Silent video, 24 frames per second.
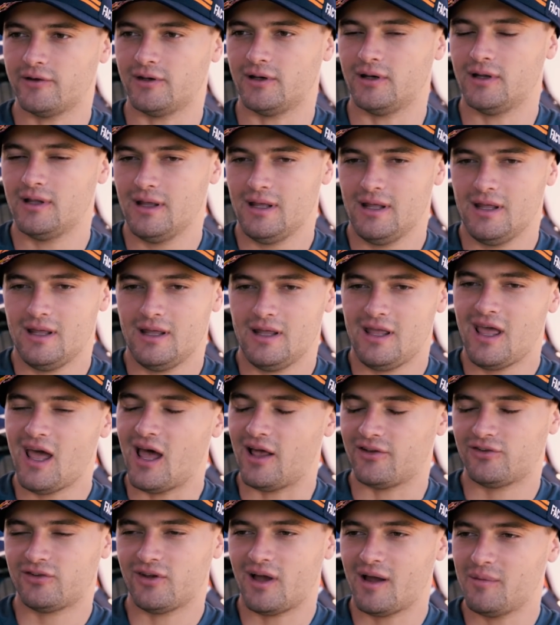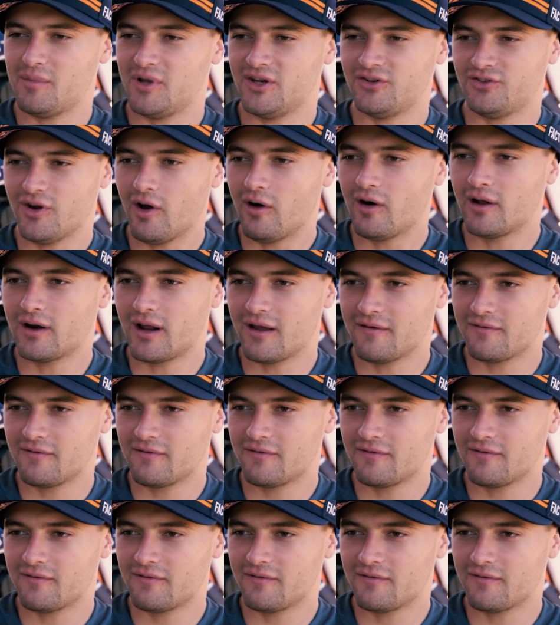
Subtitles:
And yeah, so I've been gelling,